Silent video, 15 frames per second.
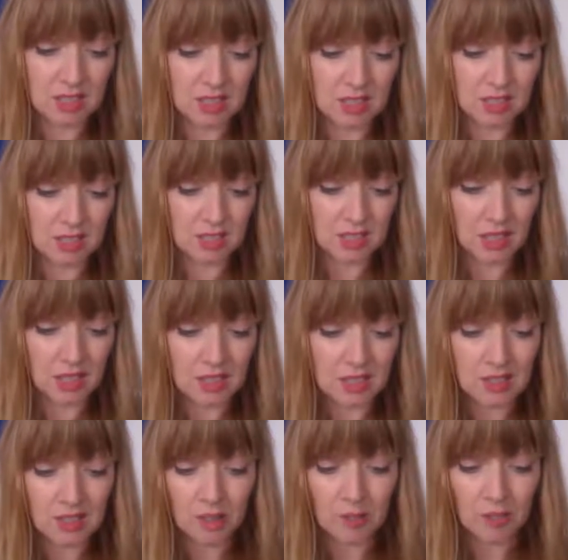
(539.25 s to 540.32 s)
Listen to this:
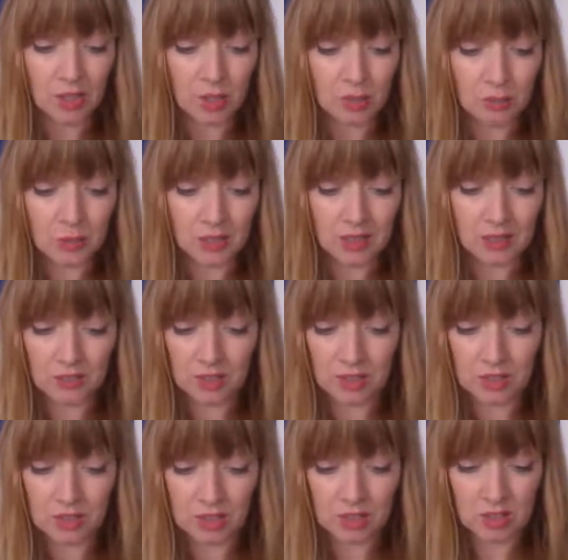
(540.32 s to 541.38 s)
oatmeal
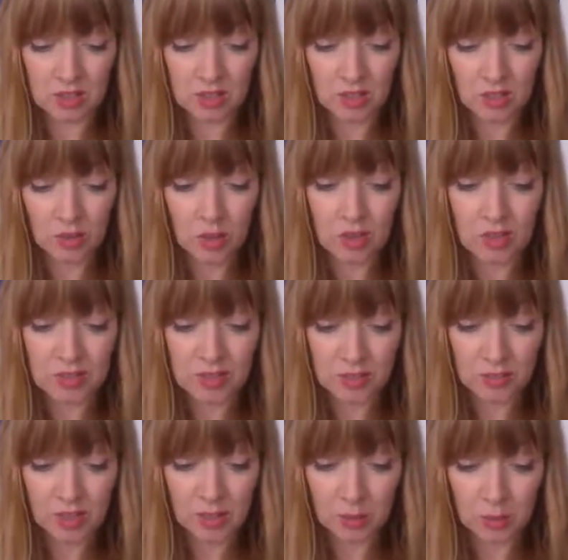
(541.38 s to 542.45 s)
infusion, orange
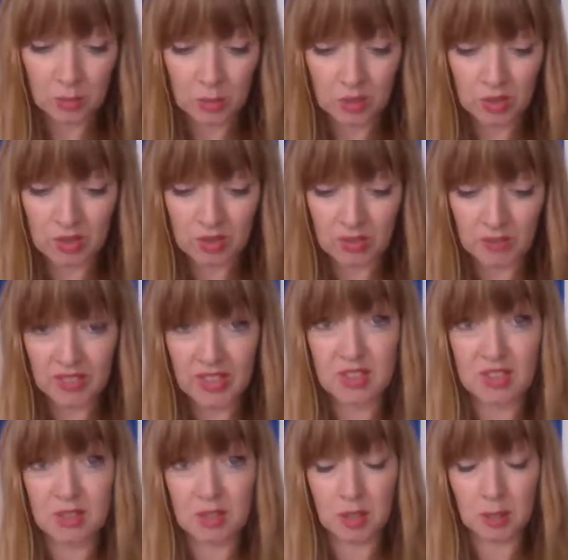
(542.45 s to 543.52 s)
flower water, these are the
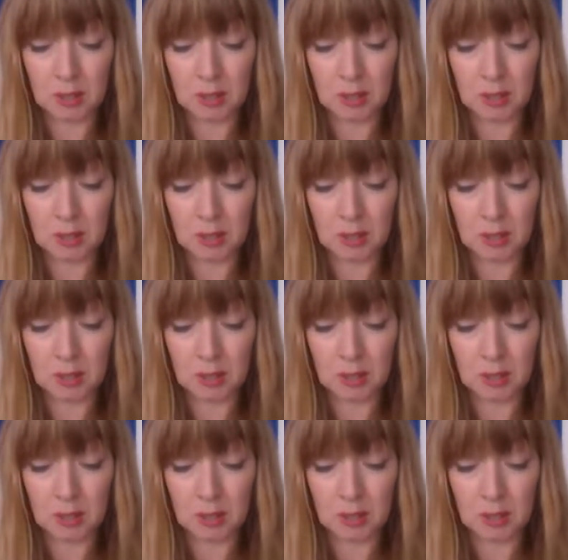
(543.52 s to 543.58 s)
top